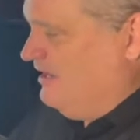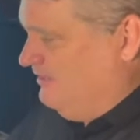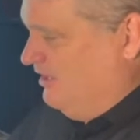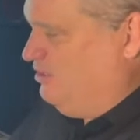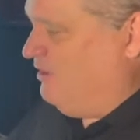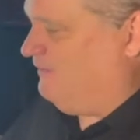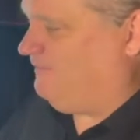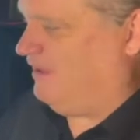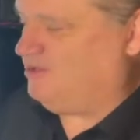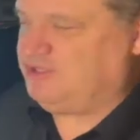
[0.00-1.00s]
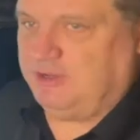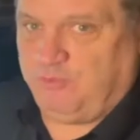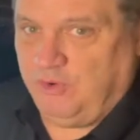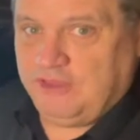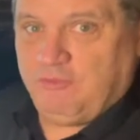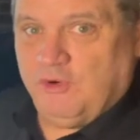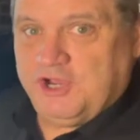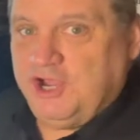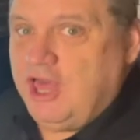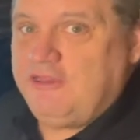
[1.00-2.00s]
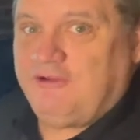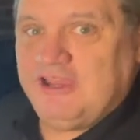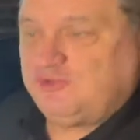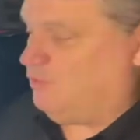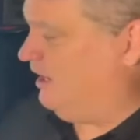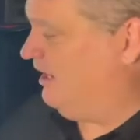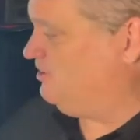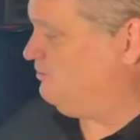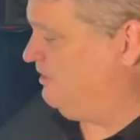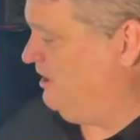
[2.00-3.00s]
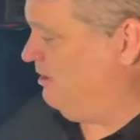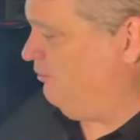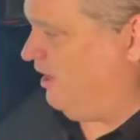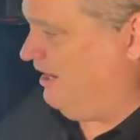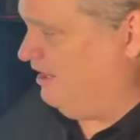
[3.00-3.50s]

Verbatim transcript: then you have fellowship with one another as well as with him, right?